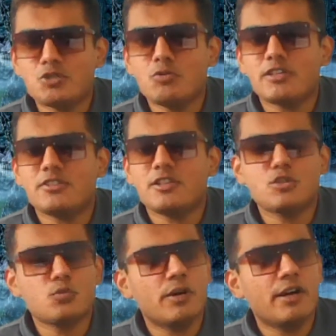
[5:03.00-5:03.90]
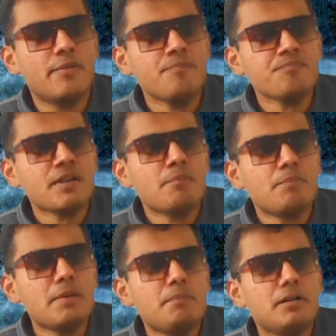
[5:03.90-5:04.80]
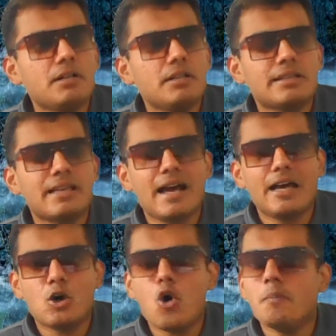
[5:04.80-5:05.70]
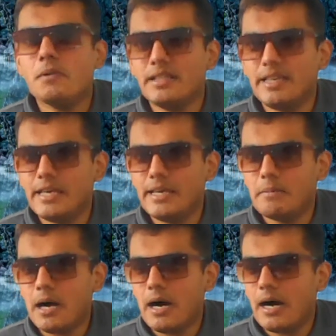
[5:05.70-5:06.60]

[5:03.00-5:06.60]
has to exist where people can openly,